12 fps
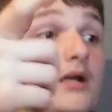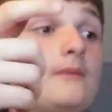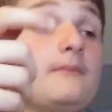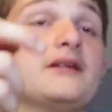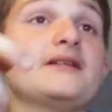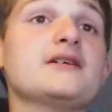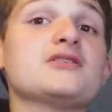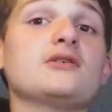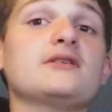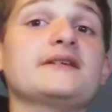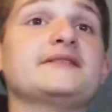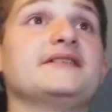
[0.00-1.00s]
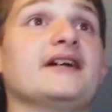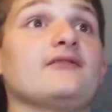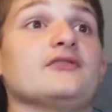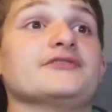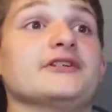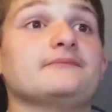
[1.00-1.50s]
But he does look like the
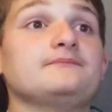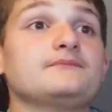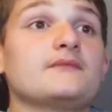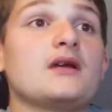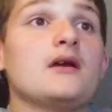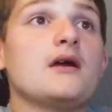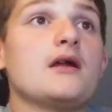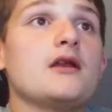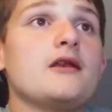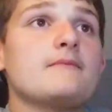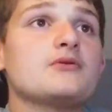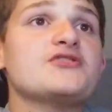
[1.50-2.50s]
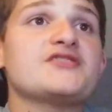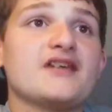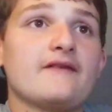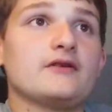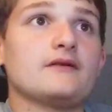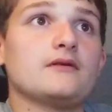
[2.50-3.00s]
devil, so. Number
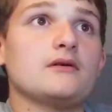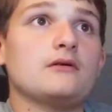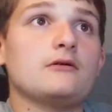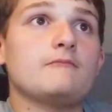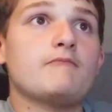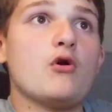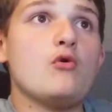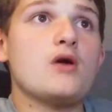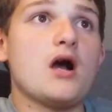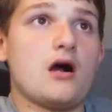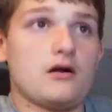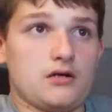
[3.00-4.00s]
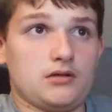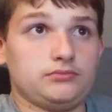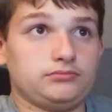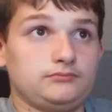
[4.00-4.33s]
7. Pocong.